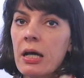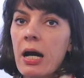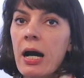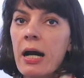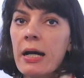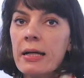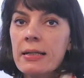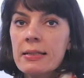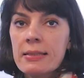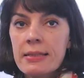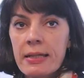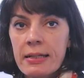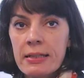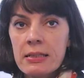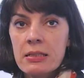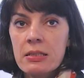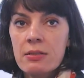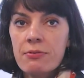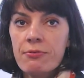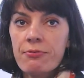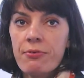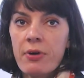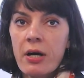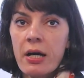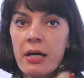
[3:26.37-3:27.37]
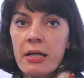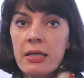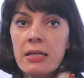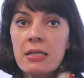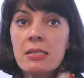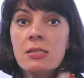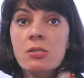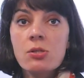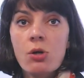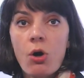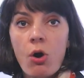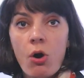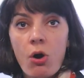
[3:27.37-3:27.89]
identify
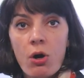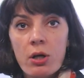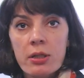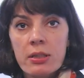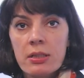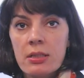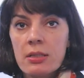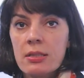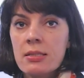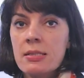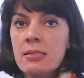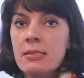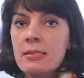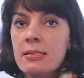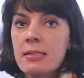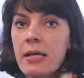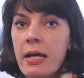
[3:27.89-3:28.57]
its audience